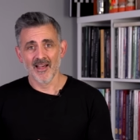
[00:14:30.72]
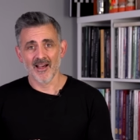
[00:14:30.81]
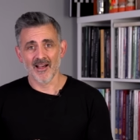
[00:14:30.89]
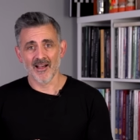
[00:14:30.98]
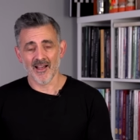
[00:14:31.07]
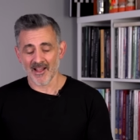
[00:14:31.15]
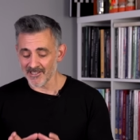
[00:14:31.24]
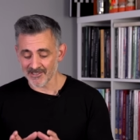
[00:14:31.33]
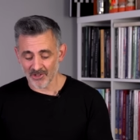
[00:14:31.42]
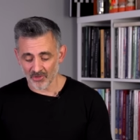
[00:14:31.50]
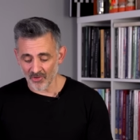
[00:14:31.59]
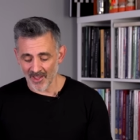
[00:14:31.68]
Uh, and it's
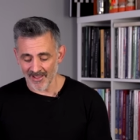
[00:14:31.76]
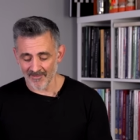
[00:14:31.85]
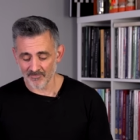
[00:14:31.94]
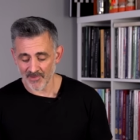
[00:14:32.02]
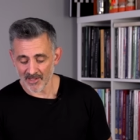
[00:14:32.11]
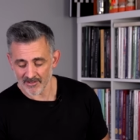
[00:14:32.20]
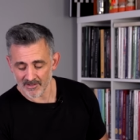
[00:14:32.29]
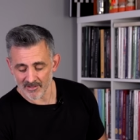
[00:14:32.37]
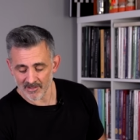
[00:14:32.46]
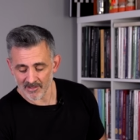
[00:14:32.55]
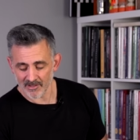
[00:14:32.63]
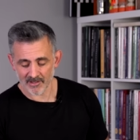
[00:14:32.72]
great. And
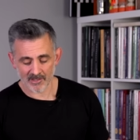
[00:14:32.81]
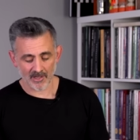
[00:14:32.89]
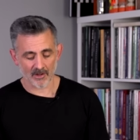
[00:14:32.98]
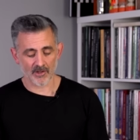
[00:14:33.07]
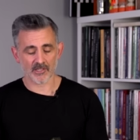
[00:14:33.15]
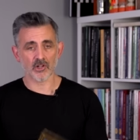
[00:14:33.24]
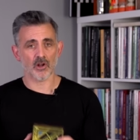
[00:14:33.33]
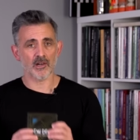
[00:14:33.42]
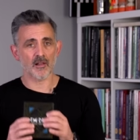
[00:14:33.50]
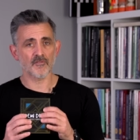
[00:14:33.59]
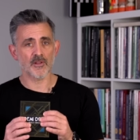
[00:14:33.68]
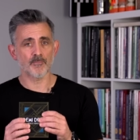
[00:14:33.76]
you know, it's got a
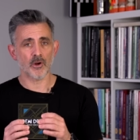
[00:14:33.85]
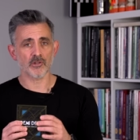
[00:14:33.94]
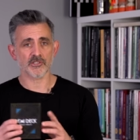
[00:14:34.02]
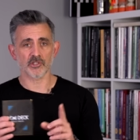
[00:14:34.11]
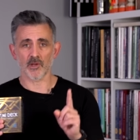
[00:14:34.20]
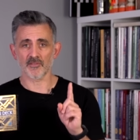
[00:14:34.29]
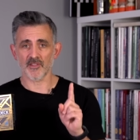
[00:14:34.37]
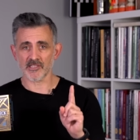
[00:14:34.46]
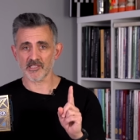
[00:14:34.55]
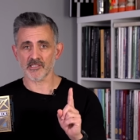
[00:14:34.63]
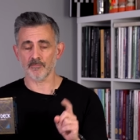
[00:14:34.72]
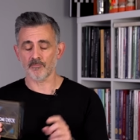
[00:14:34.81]
lovely box to it.
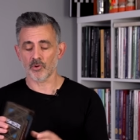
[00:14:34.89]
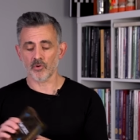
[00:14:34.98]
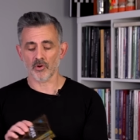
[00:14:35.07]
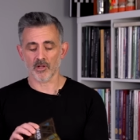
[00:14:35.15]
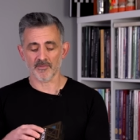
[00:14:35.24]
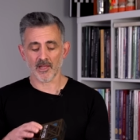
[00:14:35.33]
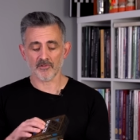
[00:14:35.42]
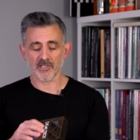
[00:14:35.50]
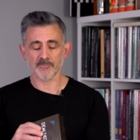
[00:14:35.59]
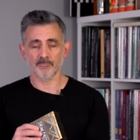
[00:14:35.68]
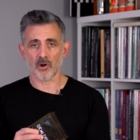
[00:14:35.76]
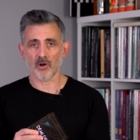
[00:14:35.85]
This is important. Now this
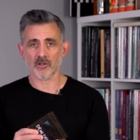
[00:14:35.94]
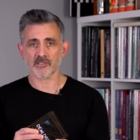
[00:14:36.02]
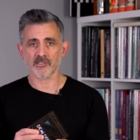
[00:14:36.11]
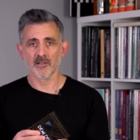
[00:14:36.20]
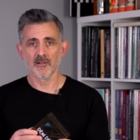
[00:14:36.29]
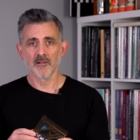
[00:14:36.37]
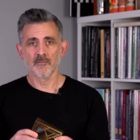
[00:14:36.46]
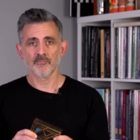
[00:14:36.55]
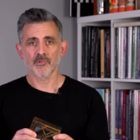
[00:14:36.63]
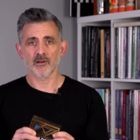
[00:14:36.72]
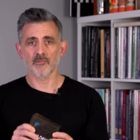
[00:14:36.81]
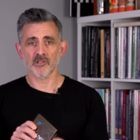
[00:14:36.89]
box,
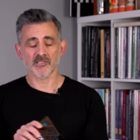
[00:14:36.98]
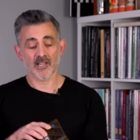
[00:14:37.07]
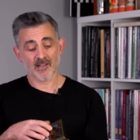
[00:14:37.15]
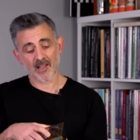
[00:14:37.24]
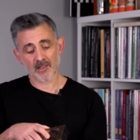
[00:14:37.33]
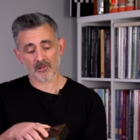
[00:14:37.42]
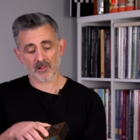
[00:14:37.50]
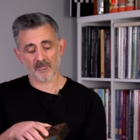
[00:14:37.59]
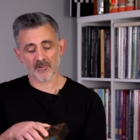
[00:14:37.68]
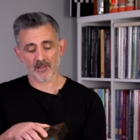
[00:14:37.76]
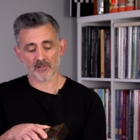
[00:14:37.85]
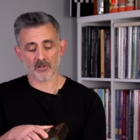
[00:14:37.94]
and I'm not saying, hey, it's
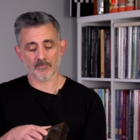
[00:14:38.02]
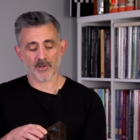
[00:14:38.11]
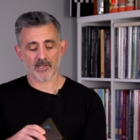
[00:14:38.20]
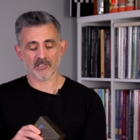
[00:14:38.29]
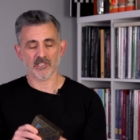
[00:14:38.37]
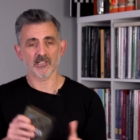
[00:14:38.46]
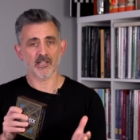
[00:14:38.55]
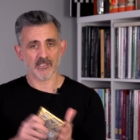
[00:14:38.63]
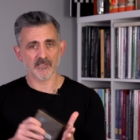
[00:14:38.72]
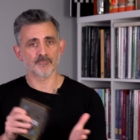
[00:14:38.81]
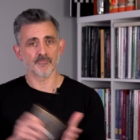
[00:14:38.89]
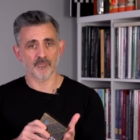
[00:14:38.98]
lovely, it's good packaging,
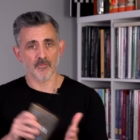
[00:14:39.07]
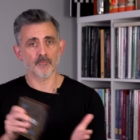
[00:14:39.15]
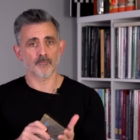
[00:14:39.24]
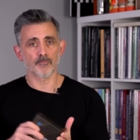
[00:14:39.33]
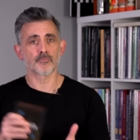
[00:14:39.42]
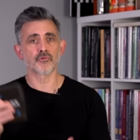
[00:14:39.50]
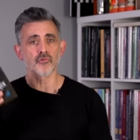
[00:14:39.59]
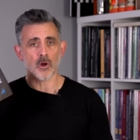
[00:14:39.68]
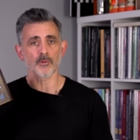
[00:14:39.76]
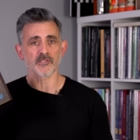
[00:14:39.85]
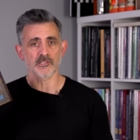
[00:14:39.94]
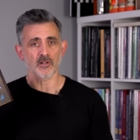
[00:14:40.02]
is
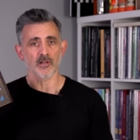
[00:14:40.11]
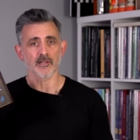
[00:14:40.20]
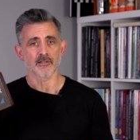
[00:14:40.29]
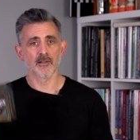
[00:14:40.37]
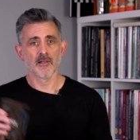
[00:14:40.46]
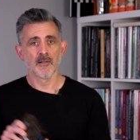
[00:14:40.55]
proper solid.